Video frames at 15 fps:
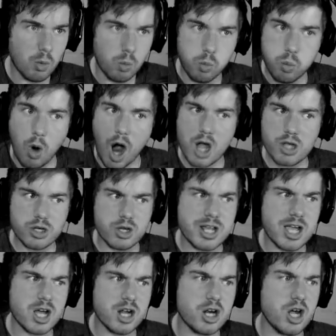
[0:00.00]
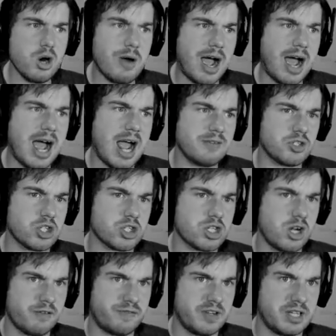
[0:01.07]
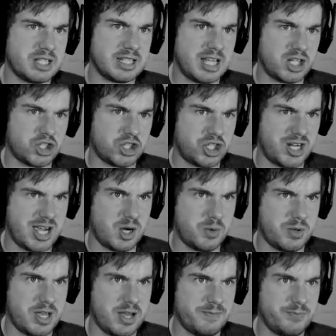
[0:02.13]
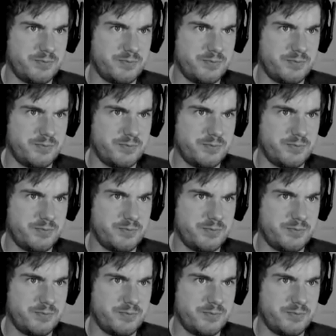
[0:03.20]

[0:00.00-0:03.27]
What you need to do? I've just not figured that shit out yet.